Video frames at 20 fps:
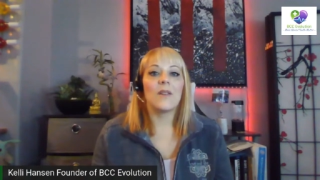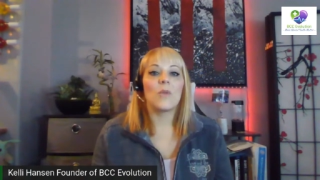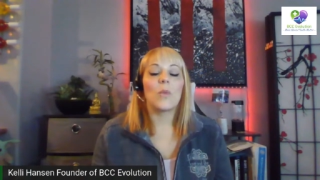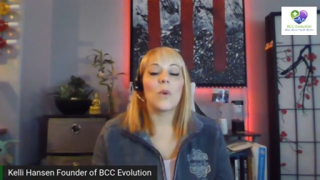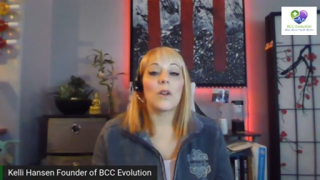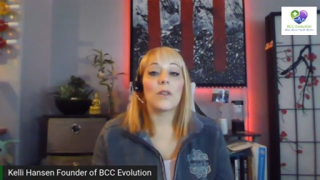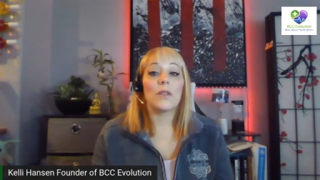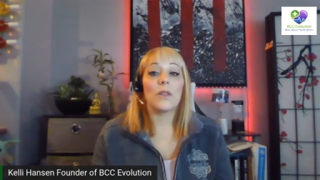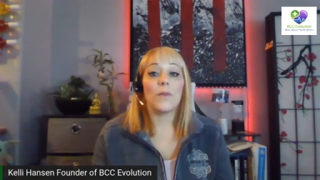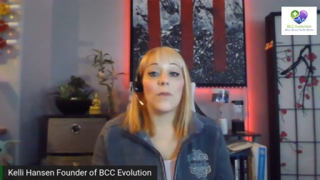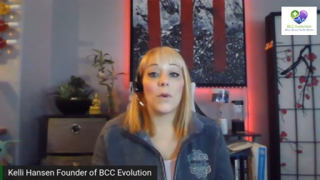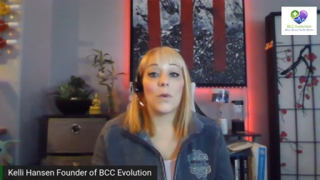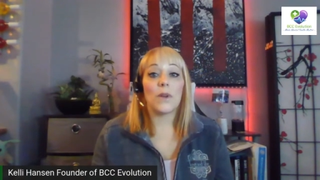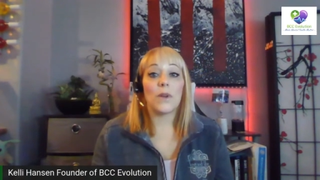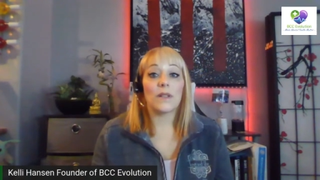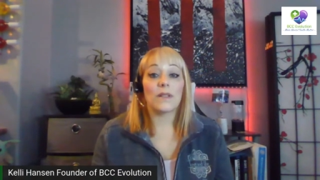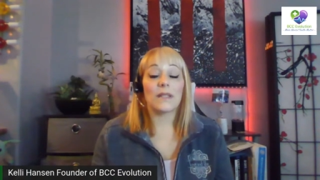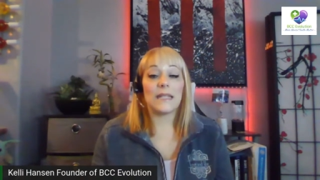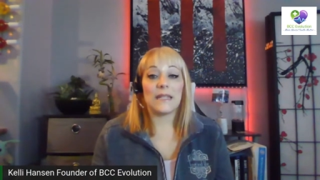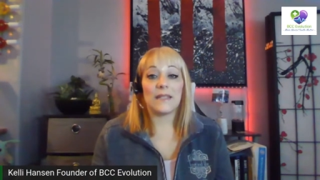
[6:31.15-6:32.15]
where the
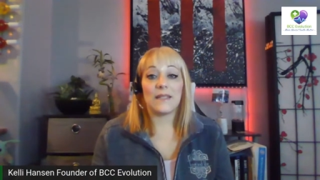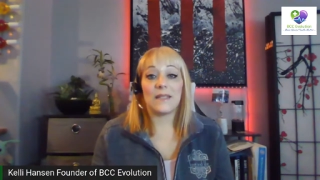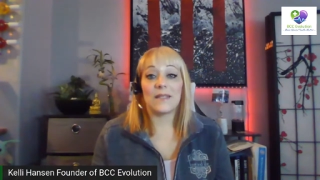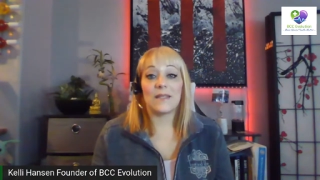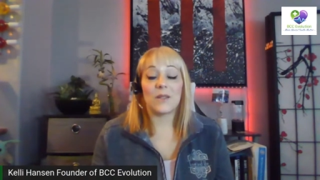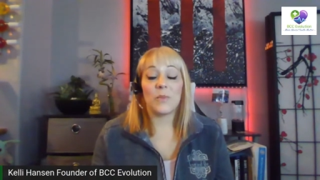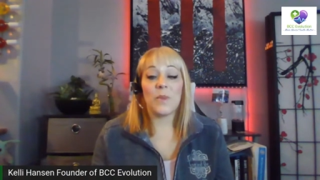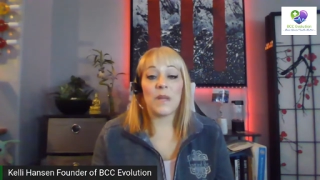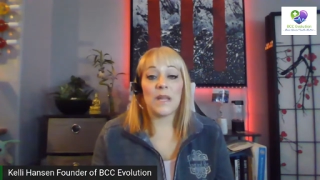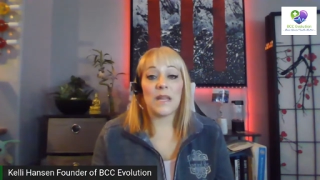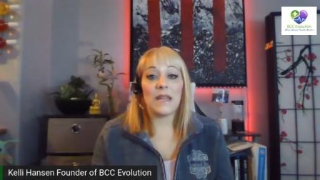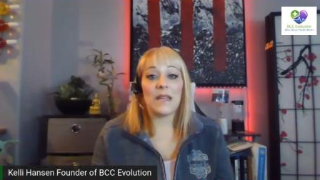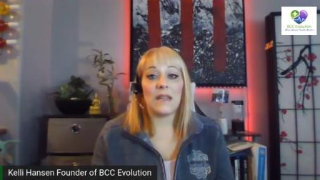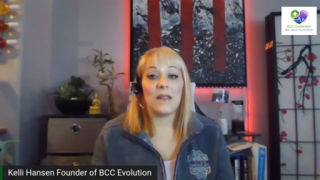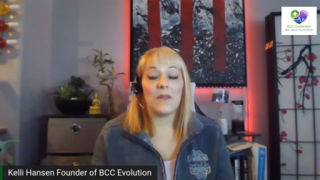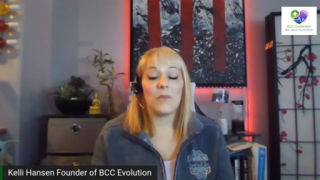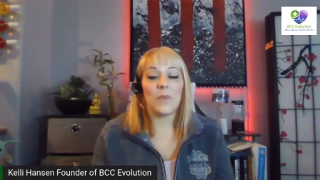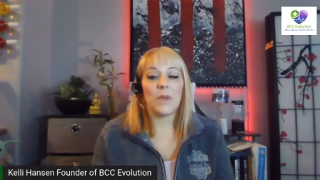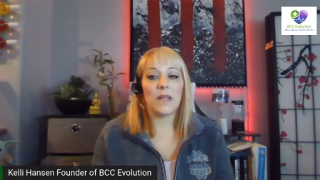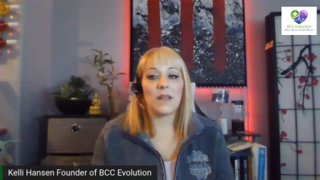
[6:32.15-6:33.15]
focus needs to
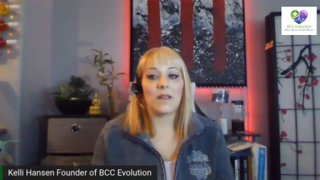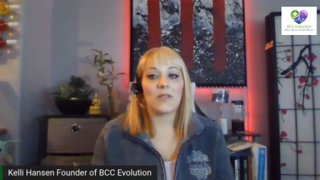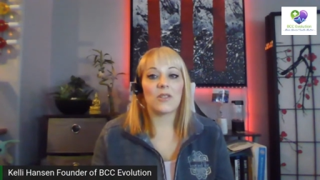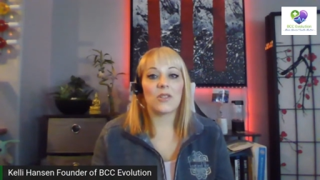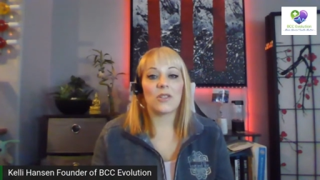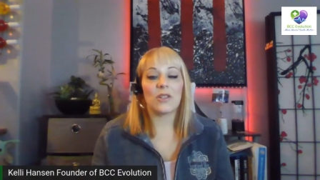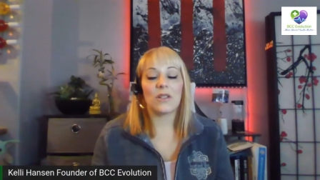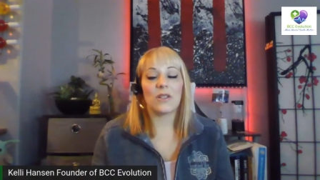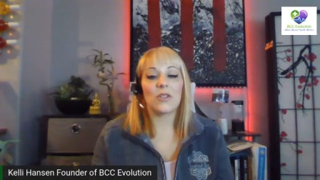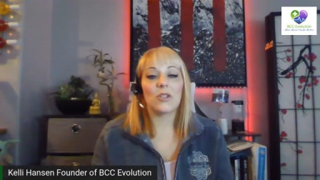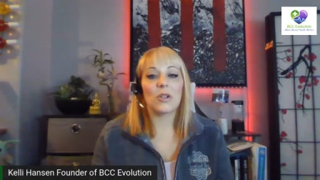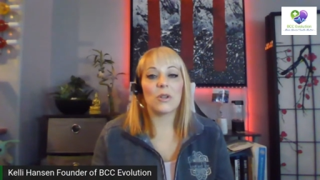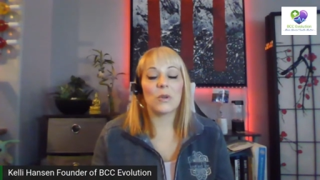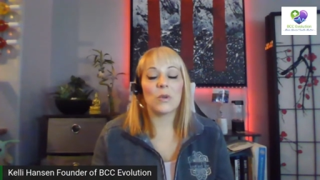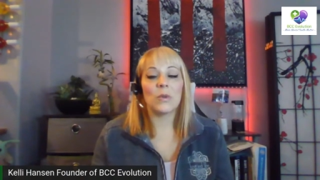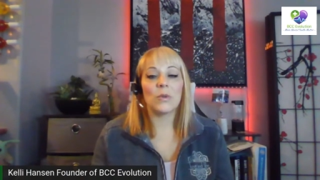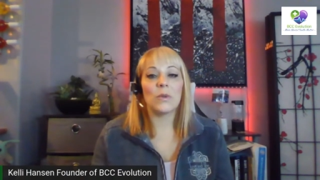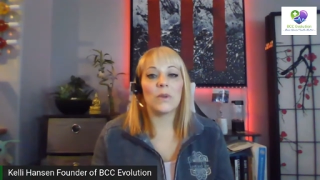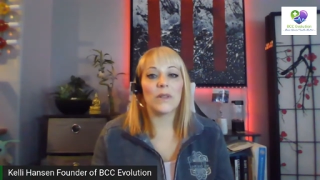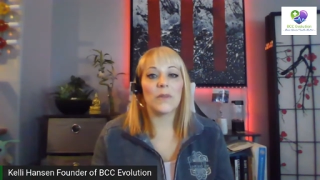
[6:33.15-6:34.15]
be, because she
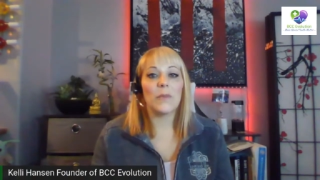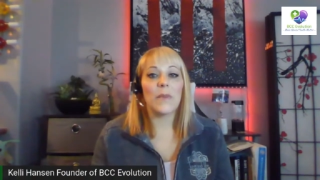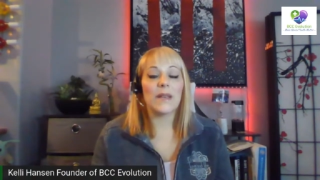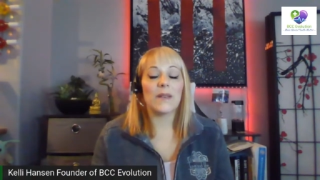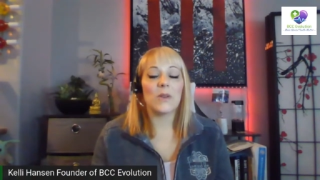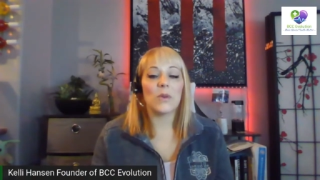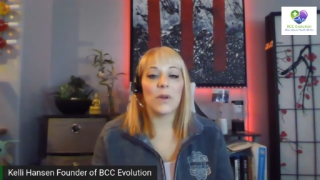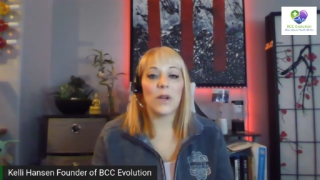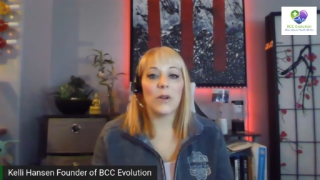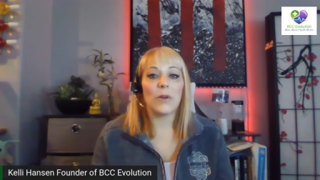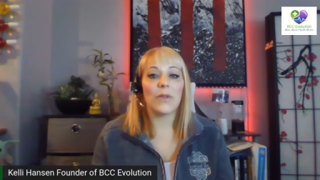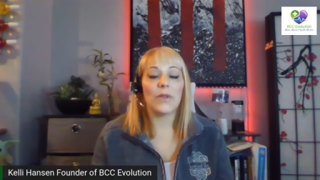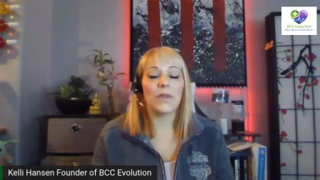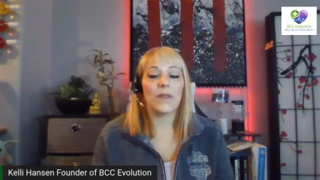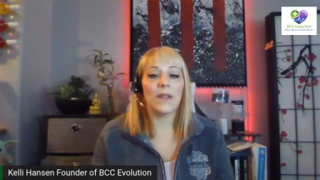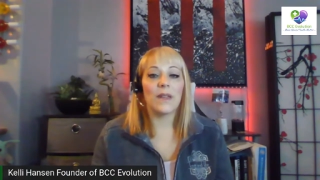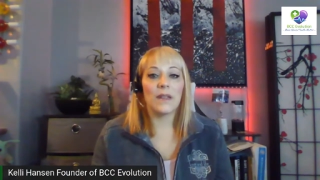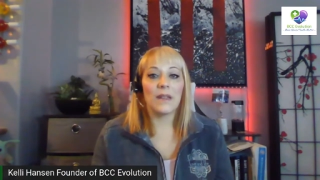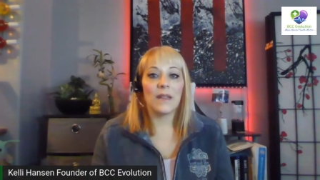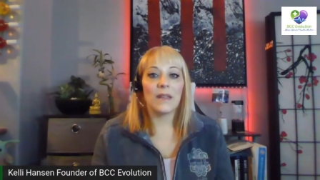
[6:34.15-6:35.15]
struggled with mental health
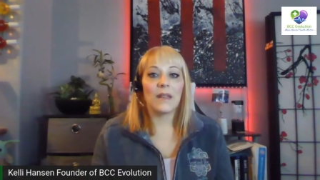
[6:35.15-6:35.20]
